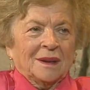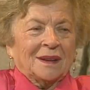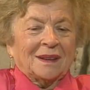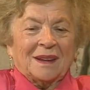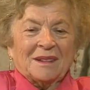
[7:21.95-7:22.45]

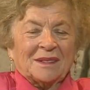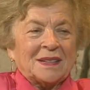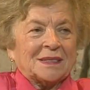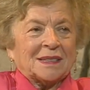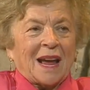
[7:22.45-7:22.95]
And
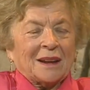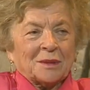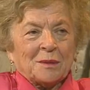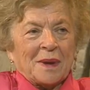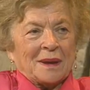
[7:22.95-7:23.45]
it
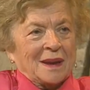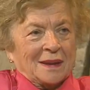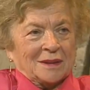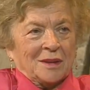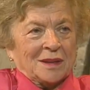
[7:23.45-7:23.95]
stuck to my
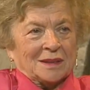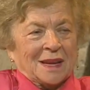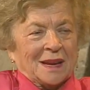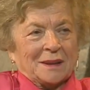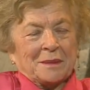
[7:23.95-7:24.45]
head all the
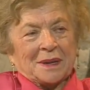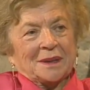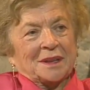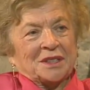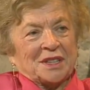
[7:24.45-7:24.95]
time
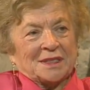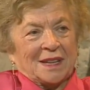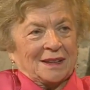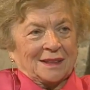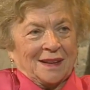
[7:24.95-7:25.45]
that she
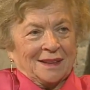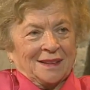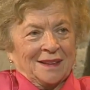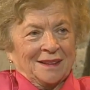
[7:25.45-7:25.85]
said that.